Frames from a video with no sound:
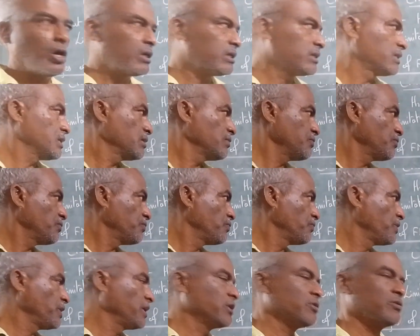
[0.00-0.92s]
not the
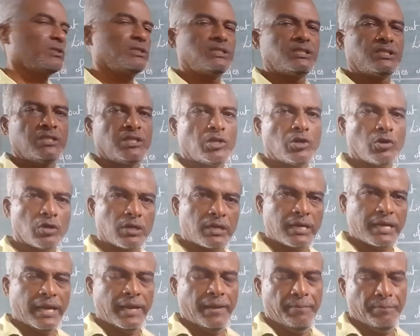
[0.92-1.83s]
frequency
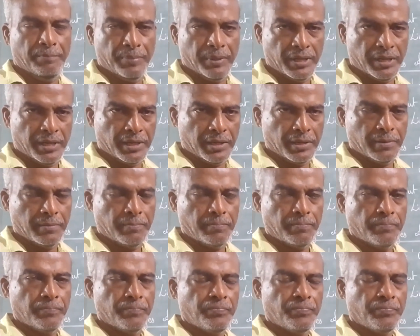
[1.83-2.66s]
or time period.